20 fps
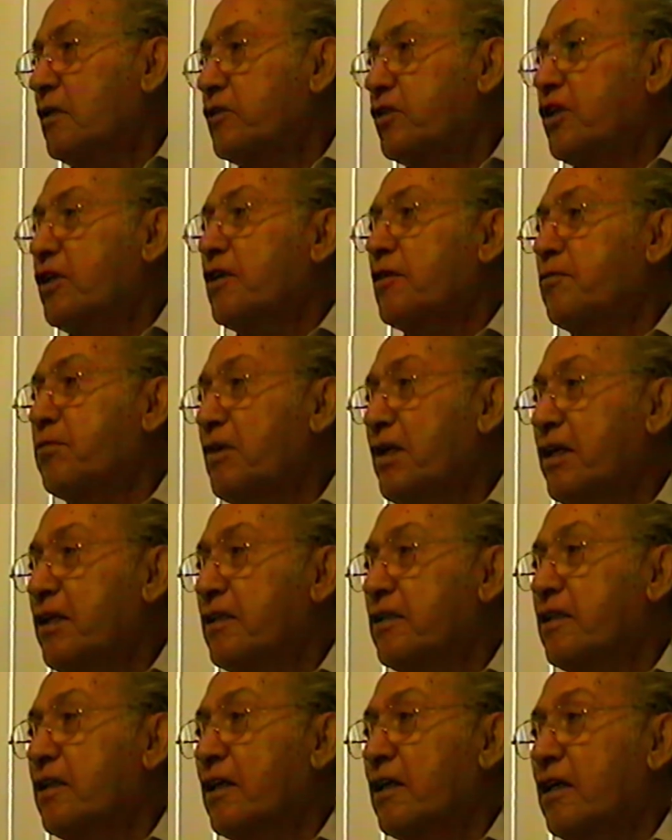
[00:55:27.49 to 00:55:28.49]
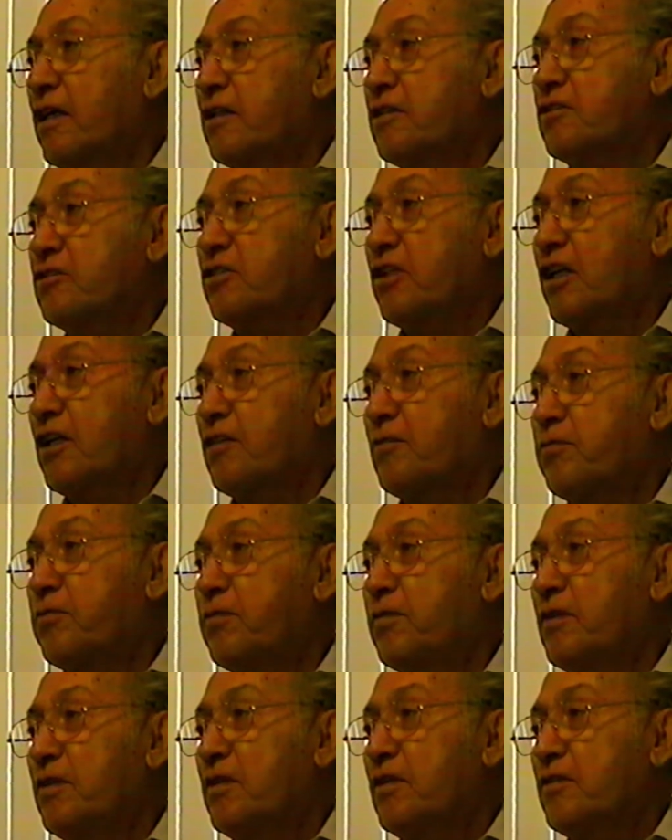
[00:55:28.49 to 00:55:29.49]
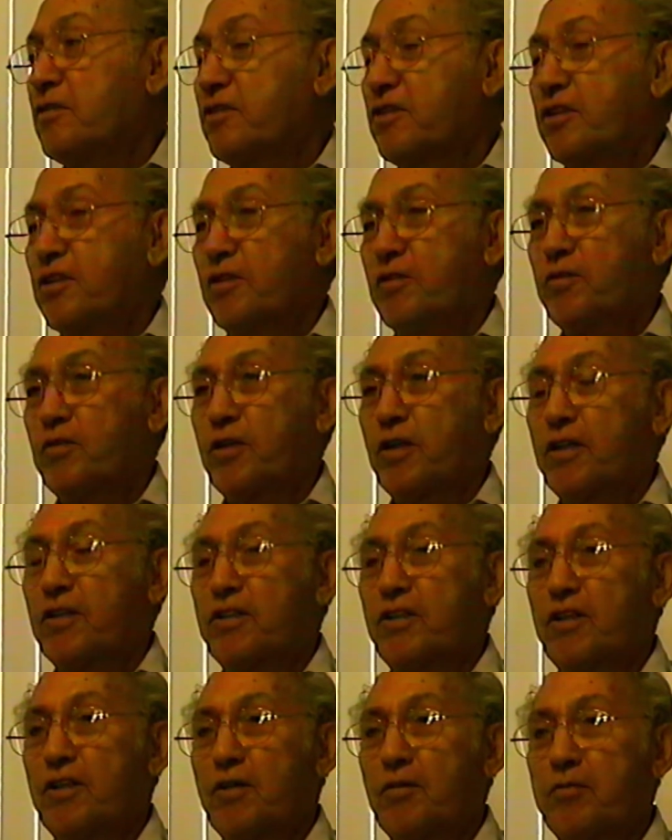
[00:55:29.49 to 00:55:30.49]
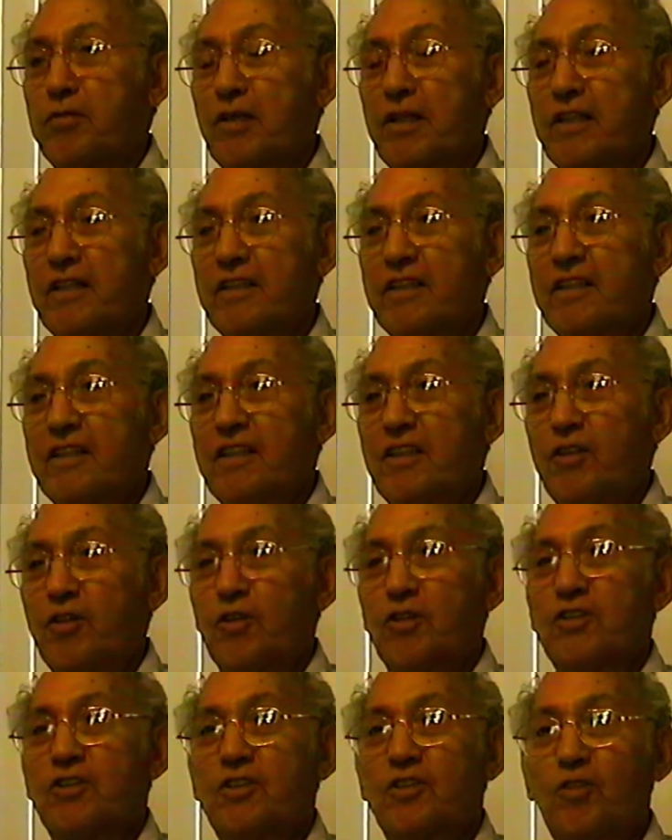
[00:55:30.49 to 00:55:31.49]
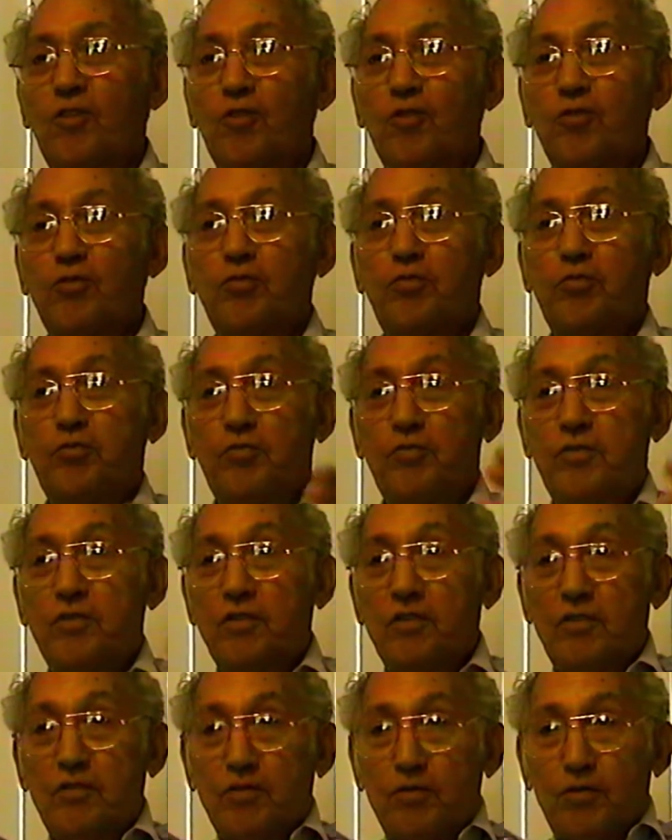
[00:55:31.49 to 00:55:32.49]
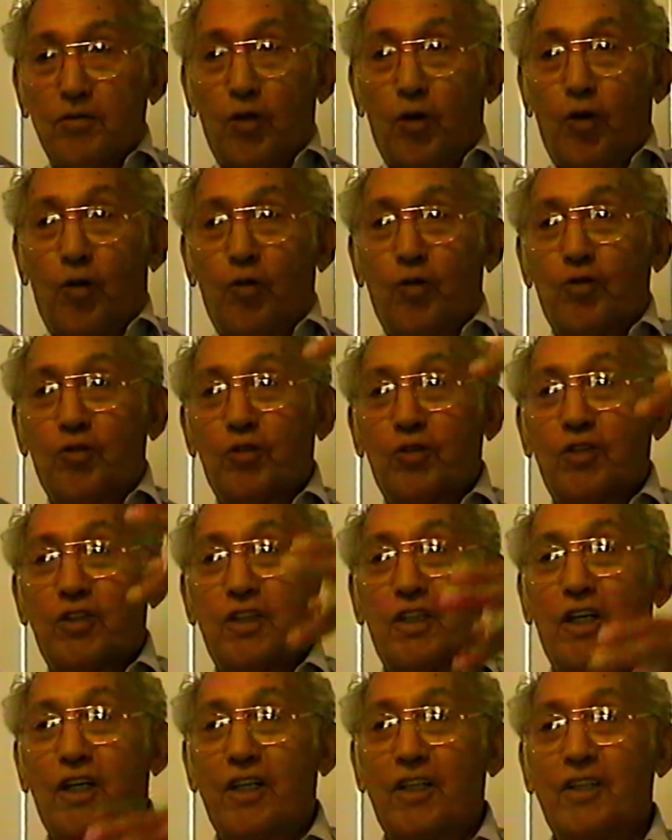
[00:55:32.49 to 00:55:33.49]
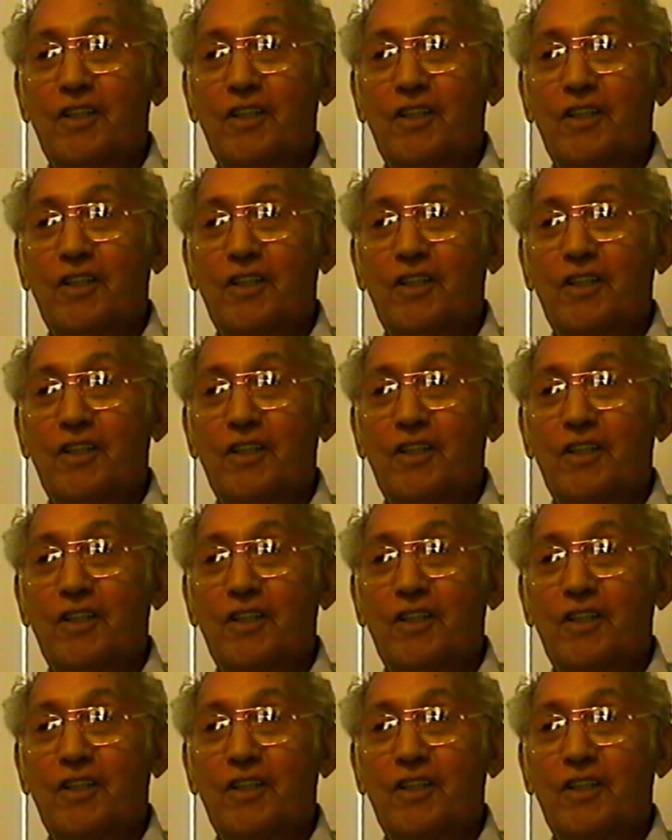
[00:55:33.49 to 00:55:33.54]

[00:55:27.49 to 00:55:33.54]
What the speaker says: Terraplane, yeah, I started with a terraplane. It was an old car,